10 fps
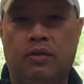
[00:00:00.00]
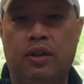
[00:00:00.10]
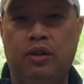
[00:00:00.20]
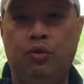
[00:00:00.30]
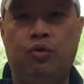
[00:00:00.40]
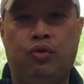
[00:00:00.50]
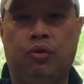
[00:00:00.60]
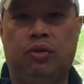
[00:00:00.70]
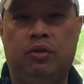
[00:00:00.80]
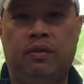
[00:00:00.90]
of a
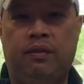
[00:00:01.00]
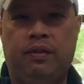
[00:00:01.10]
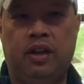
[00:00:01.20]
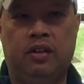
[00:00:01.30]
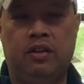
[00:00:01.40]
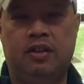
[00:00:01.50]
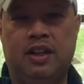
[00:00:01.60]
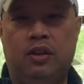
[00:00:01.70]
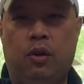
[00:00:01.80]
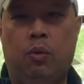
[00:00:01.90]
neutral feel, because
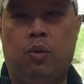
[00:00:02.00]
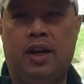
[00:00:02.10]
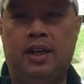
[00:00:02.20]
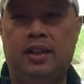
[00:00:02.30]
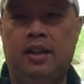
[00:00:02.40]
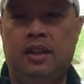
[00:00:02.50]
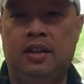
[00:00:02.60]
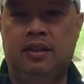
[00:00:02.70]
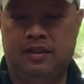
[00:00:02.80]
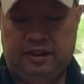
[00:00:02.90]
I don't want it
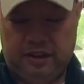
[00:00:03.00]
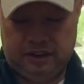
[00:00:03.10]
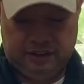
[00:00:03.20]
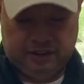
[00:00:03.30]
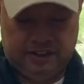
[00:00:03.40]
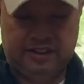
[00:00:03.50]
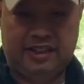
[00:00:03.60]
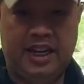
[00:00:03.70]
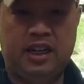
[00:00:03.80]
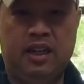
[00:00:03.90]
to
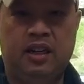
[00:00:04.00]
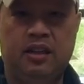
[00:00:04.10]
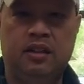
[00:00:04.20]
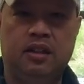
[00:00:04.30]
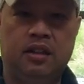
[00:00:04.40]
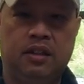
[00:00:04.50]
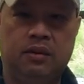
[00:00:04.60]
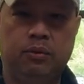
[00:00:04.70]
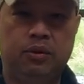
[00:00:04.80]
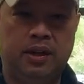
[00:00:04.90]
stick
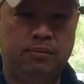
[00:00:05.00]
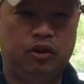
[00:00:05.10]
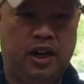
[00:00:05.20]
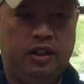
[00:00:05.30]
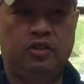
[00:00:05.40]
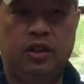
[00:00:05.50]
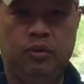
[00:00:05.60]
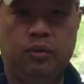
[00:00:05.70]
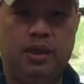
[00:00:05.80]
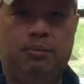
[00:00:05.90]
when I'm changing
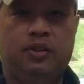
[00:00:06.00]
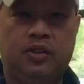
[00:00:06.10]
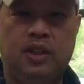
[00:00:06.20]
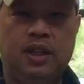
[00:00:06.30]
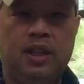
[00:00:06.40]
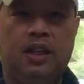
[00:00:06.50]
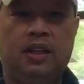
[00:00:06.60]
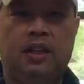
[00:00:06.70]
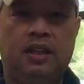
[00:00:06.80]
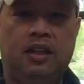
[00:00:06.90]
grips.
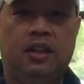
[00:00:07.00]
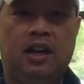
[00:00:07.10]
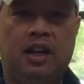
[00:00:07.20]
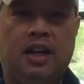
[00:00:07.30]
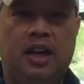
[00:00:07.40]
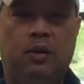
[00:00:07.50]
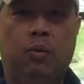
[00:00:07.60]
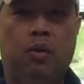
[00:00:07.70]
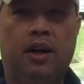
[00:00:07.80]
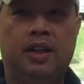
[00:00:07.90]
I kind of
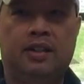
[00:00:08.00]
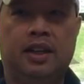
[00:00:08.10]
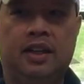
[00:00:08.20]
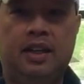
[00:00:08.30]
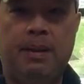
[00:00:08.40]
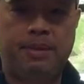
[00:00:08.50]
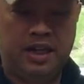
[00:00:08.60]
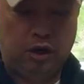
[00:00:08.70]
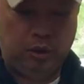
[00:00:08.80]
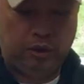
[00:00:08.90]
want it to let me
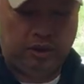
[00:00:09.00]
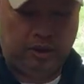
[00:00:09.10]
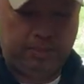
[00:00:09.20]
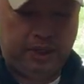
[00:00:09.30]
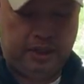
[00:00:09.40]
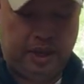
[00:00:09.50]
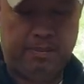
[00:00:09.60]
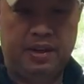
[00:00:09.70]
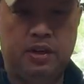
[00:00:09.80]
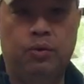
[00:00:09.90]
go a little bit and let
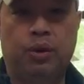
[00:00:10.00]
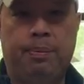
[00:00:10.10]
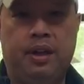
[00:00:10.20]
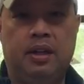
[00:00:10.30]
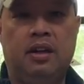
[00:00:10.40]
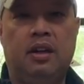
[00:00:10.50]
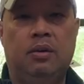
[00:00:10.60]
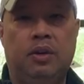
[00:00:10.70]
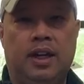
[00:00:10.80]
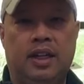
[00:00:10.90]
me grip it
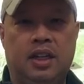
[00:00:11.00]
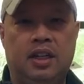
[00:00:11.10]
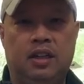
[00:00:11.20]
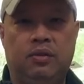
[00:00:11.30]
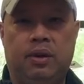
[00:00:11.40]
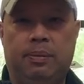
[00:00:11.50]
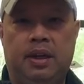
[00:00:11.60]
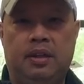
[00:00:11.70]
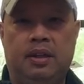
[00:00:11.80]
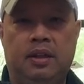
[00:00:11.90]
when I need to grip it.